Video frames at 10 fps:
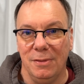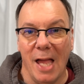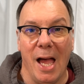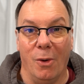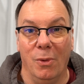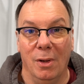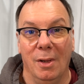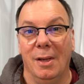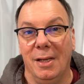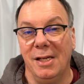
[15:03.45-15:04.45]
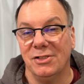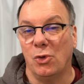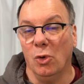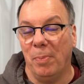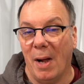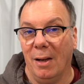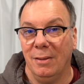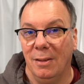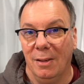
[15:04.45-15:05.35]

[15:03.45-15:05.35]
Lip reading: Now, here's the cool part.